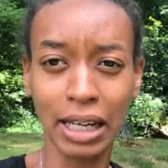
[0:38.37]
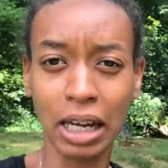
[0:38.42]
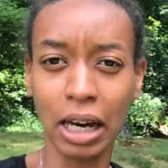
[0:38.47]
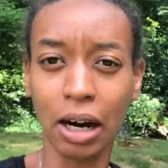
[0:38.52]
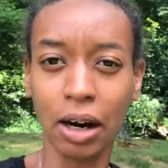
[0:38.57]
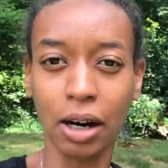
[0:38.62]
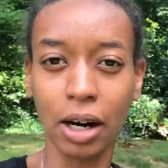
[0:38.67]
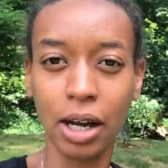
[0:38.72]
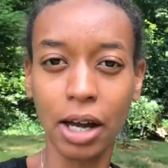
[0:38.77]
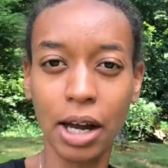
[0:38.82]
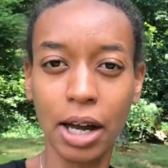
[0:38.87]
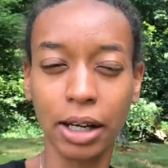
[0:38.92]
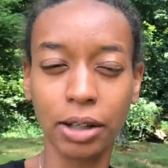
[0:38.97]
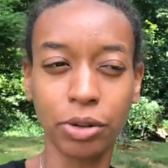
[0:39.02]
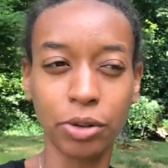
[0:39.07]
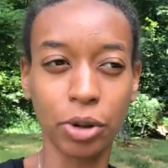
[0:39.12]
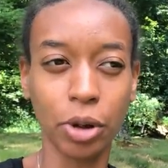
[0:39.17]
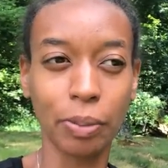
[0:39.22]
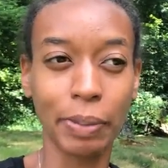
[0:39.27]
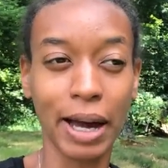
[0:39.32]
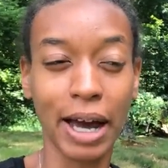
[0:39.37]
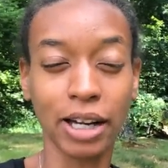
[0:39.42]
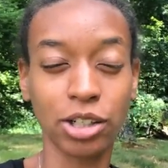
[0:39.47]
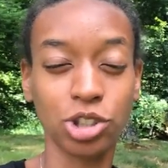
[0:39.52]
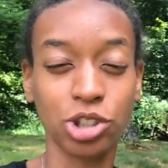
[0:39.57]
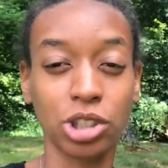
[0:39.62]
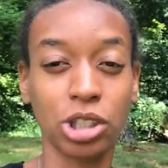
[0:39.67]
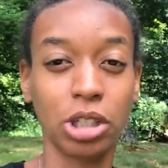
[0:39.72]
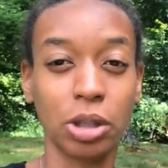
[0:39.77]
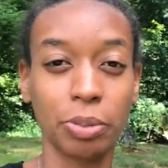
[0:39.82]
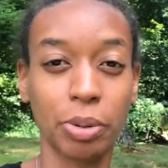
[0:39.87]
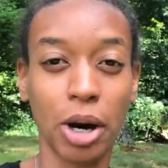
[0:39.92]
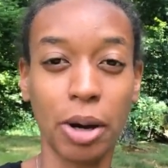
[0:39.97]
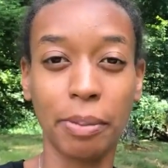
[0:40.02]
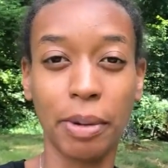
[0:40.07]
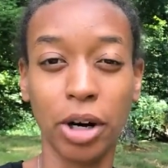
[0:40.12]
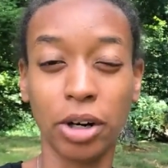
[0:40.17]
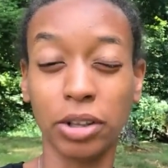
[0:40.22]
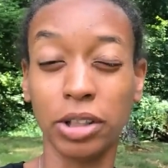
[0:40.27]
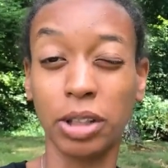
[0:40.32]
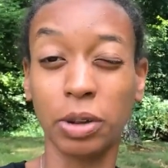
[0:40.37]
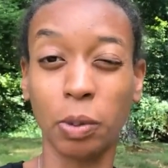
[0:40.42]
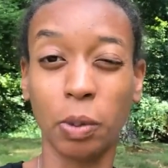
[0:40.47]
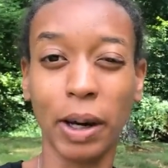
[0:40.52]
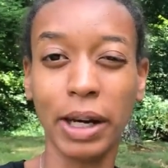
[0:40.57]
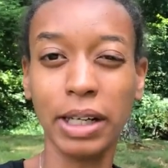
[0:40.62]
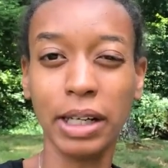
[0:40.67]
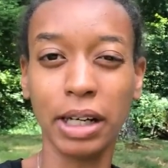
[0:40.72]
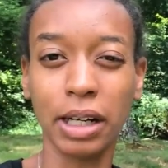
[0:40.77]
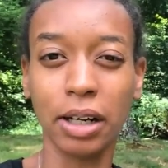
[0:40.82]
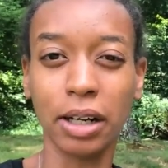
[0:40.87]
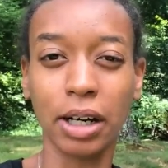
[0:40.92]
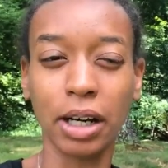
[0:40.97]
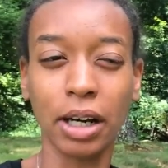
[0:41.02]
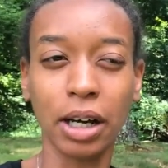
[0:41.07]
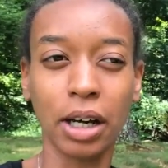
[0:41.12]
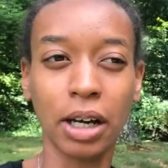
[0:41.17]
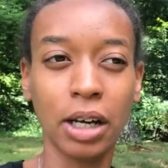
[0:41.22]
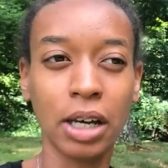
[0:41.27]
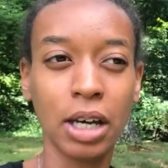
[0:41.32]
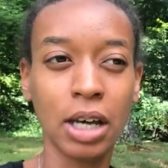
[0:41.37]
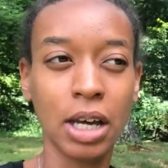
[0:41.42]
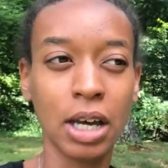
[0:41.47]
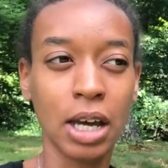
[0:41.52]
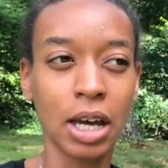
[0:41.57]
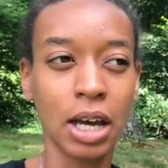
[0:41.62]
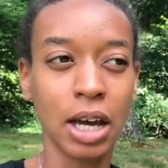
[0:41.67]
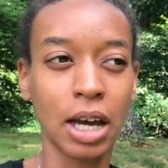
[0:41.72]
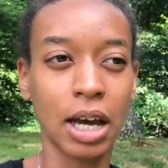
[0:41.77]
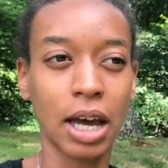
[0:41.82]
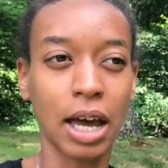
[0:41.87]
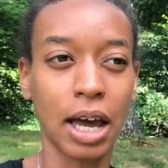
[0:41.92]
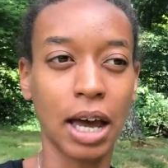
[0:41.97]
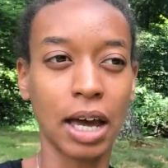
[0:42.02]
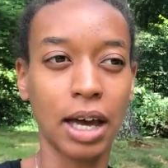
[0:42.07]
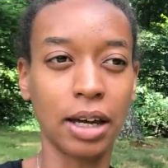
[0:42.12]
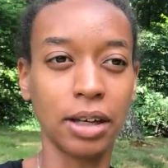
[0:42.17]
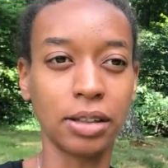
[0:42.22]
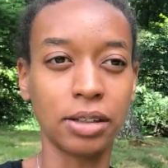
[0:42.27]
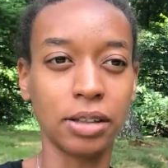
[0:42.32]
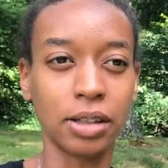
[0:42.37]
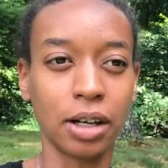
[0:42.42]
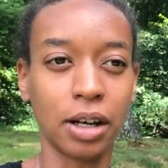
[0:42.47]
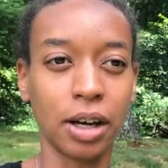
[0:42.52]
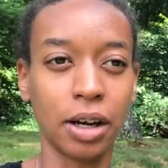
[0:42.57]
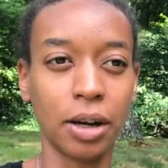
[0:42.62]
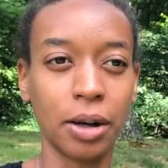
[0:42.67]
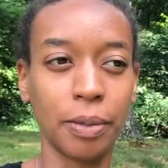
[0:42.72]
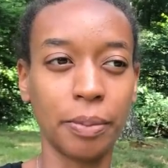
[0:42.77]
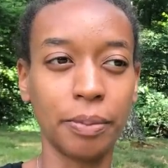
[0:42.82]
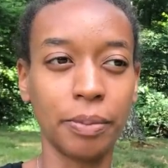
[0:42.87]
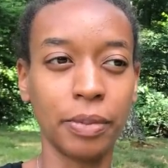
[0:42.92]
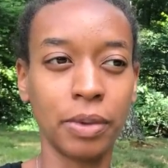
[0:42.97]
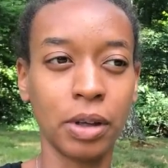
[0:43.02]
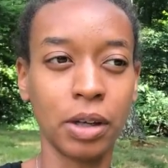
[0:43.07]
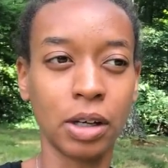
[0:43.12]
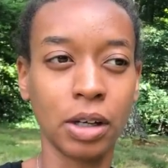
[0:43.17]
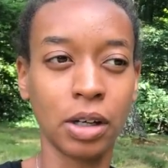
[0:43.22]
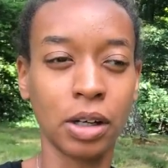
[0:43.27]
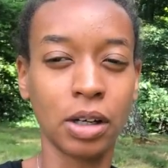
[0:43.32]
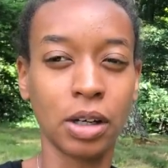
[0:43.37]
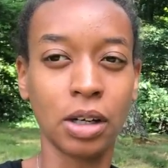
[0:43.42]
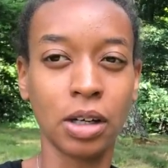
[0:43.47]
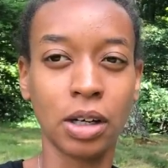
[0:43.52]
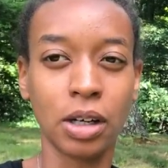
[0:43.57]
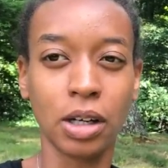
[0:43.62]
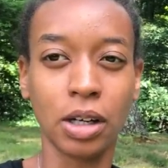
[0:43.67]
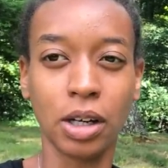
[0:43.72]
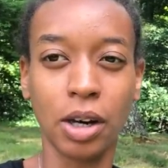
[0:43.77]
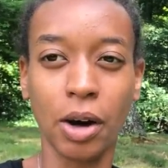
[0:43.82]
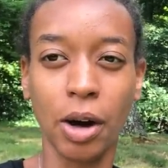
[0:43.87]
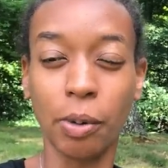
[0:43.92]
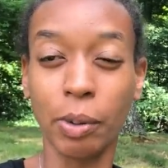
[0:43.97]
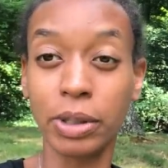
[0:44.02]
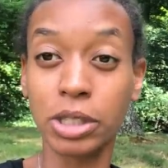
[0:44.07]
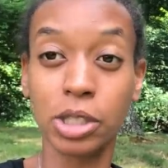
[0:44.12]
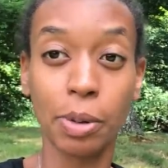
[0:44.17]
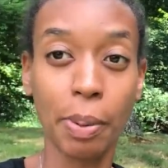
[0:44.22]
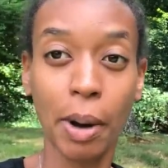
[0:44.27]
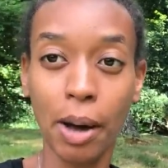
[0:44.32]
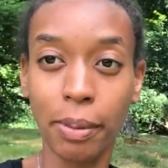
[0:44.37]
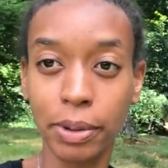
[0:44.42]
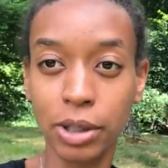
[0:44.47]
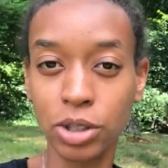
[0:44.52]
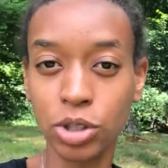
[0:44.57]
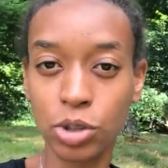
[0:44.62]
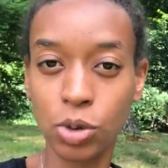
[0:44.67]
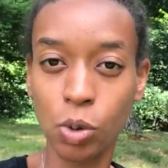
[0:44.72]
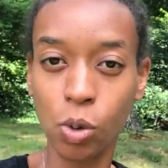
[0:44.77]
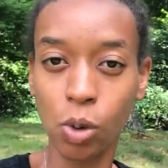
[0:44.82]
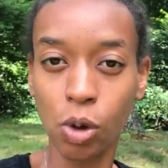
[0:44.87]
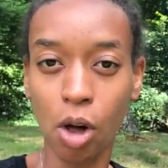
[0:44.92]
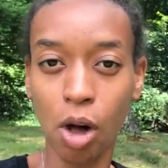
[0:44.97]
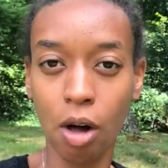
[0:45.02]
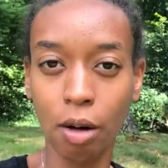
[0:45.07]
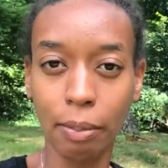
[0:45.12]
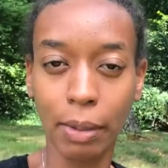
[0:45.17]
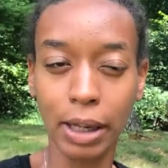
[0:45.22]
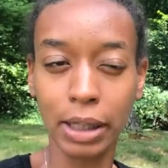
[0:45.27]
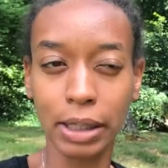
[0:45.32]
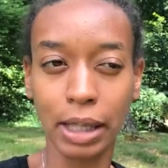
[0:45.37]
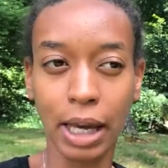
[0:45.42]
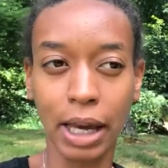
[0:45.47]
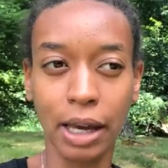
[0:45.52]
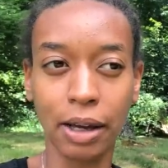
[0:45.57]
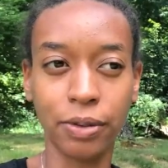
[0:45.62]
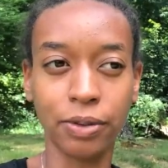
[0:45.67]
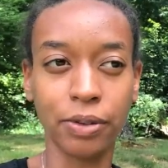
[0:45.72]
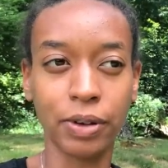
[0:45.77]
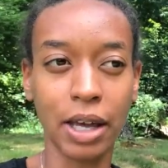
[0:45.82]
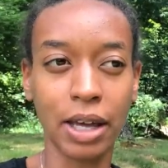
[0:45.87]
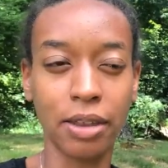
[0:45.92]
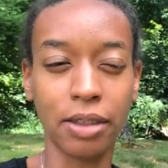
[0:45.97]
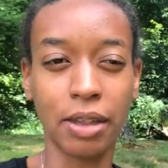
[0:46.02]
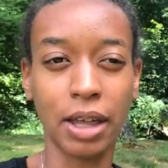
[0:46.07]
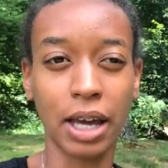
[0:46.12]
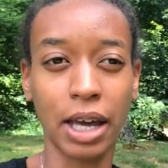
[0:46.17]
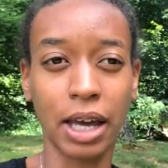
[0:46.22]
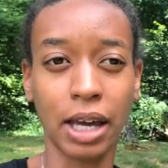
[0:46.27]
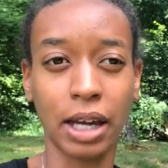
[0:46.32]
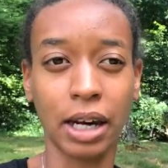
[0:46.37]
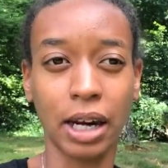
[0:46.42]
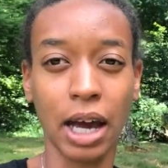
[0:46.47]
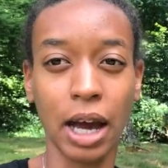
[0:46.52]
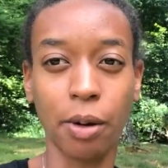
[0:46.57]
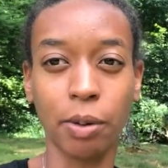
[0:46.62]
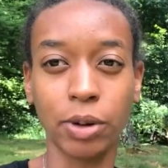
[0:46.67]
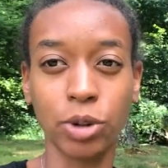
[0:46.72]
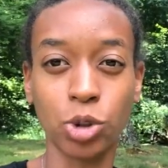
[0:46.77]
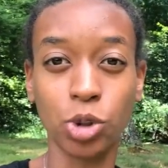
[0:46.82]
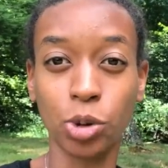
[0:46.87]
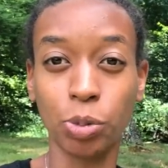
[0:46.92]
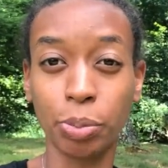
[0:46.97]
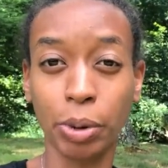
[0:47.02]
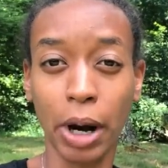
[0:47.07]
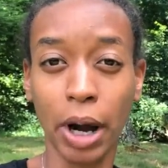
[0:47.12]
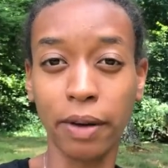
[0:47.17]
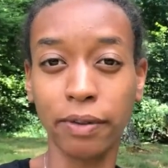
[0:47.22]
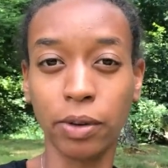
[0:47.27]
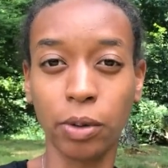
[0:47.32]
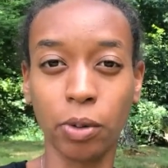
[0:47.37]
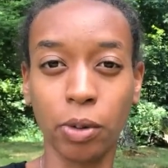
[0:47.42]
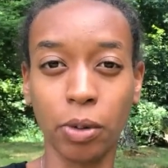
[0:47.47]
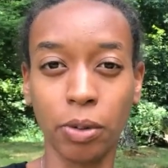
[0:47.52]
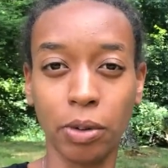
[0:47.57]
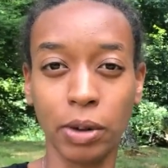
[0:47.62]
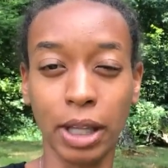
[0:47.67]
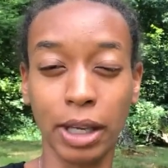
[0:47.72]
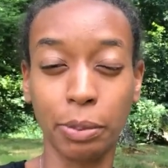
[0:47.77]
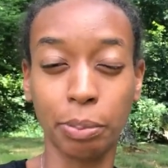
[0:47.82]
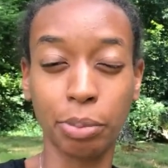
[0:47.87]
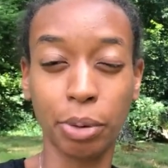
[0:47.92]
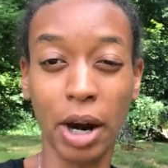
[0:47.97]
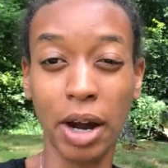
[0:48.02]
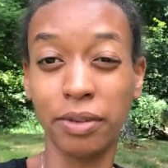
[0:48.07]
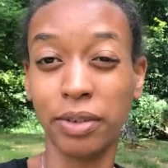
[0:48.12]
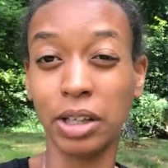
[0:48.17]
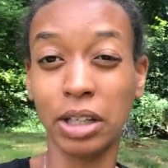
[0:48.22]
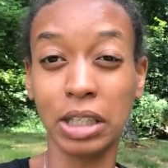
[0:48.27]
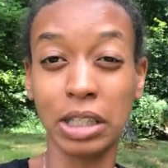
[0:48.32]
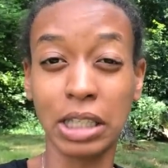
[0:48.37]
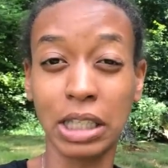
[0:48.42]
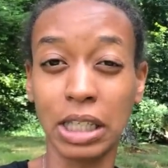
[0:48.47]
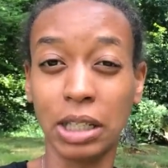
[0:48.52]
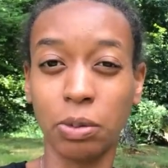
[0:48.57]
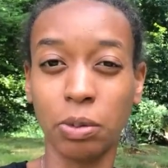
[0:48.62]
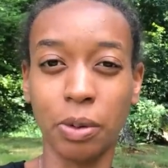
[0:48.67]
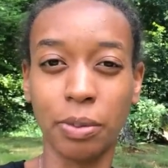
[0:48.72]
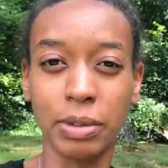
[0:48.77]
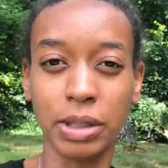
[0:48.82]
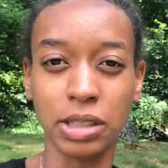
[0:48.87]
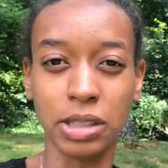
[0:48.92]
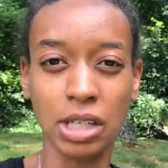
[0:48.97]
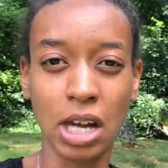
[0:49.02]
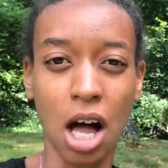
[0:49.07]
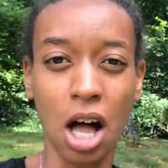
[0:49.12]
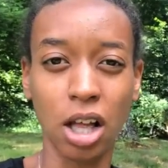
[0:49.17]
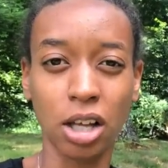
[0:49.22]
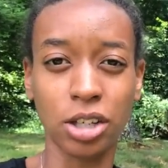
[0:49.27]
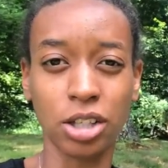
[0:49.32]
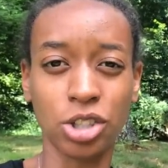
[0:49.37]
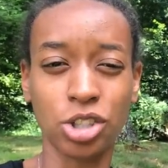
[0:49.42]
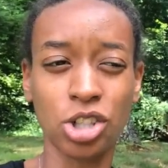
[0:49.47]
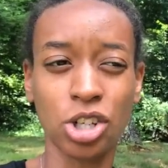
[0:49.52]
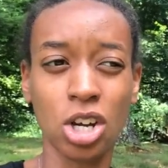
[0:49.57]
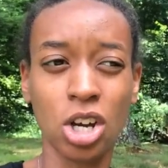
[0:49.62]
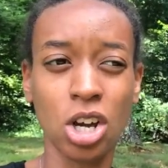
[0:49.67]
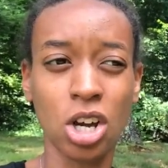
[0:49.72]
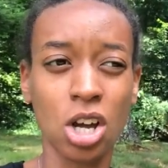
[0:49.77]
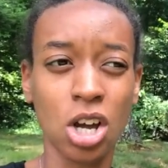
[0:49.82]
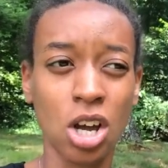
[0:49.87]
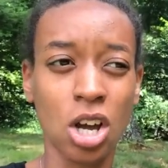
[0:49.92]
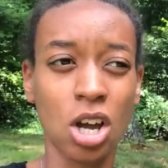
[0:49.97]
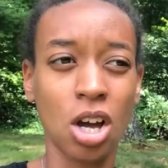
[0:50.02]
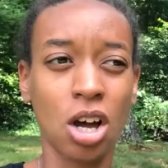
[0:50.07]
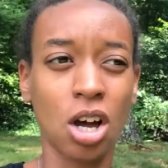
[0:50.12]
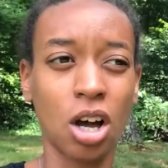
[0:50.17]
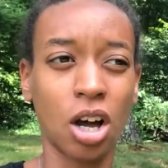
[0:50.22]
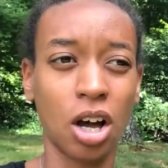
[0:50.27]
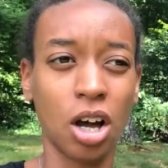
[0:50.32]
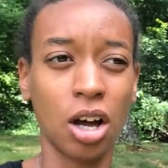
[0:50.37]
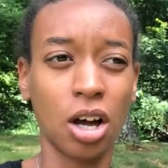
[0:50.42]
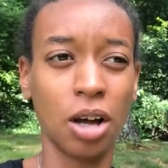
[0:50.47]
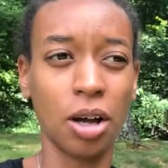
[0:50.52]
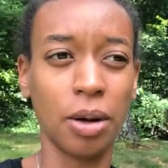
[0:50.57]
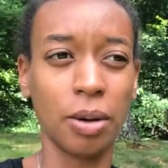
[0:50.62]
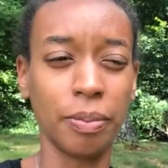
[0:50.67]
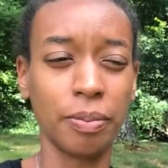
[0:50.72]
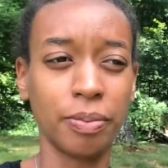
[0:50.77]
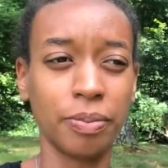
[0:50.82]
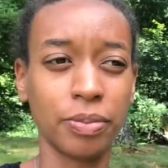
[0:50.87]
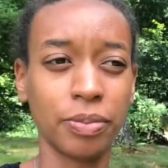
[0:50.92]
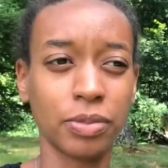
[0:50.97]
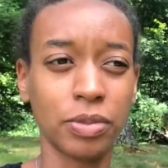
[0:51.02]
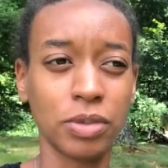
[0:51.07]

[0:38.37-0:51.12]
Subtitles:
area. I grew up actually in a primarily white area, and I went to public school all my life, and then I went to a private elite women's college um,